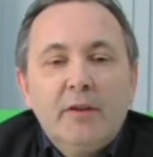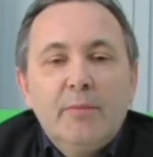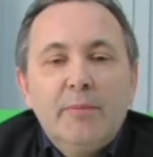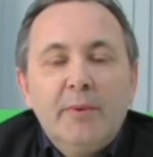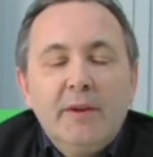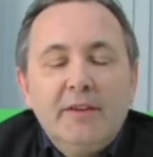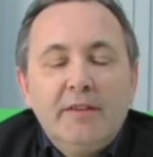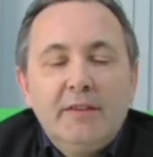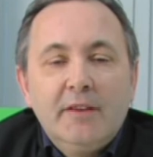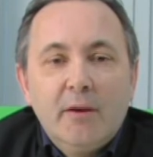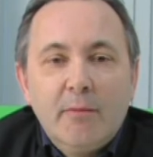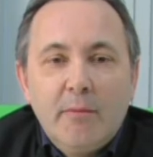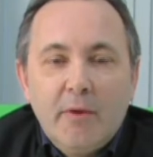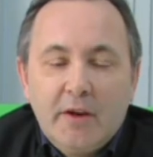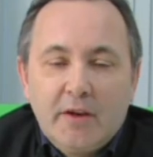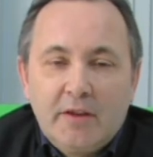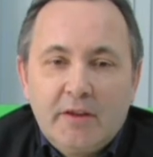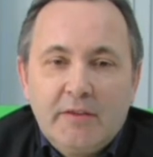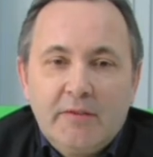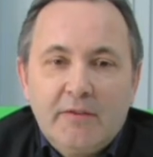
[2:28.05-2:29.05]
the PCL
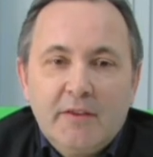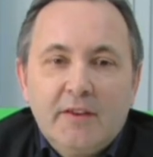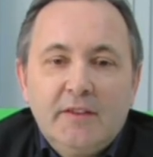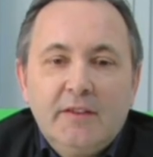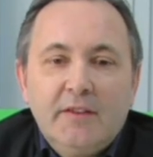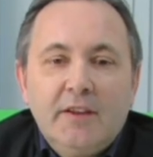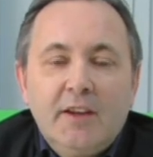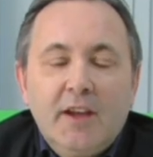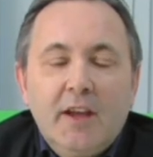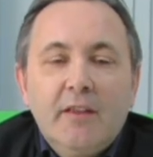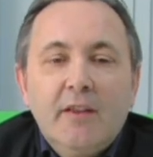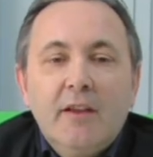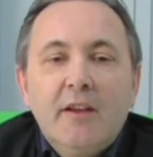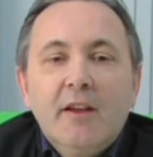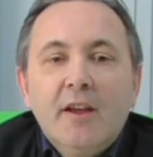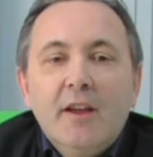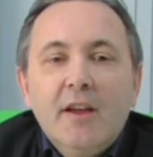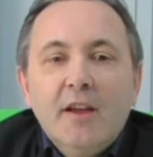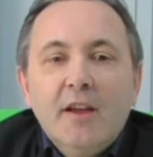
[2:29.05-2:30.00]
microspheres together